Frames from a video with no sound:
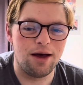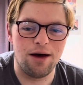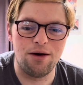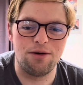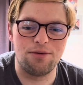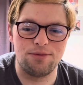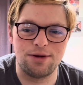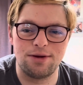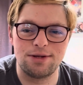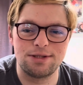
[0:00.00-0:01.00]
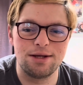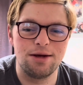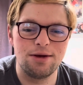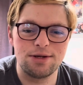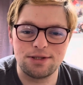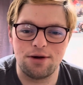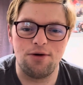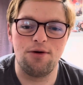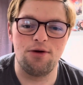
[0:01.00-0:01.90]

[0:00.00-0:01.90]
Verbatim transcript: Oh my goodness. So